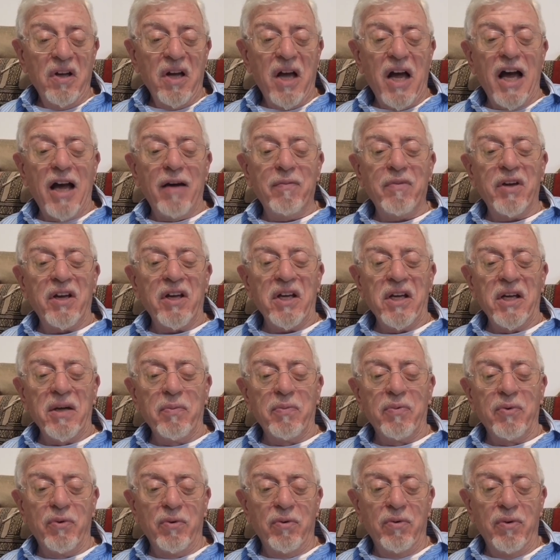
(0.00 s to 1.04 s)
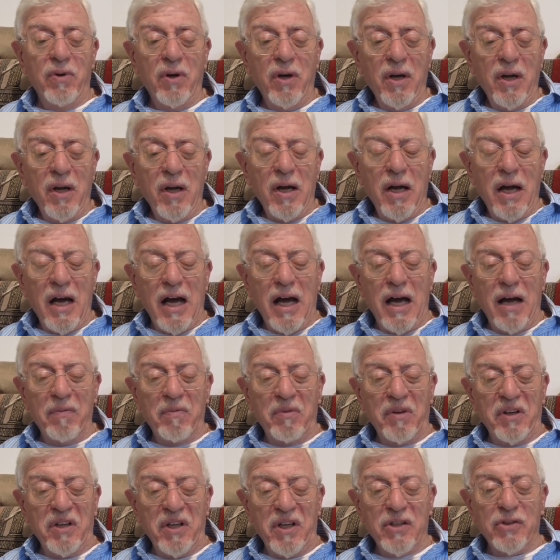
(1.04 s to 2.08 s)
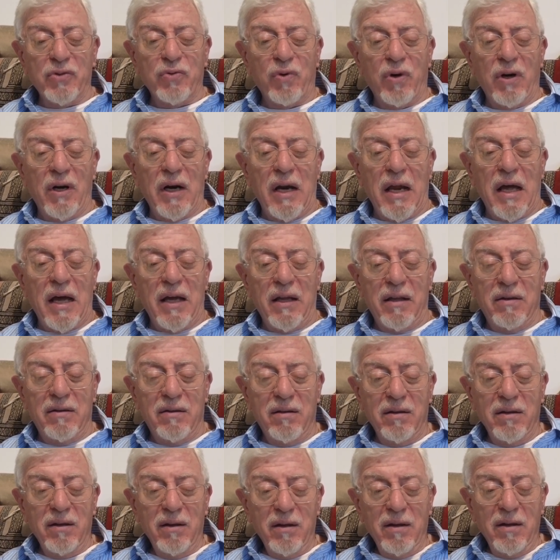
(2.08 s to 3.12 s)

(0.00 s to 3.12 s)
I'm a Hebrew, I'm an Israelite,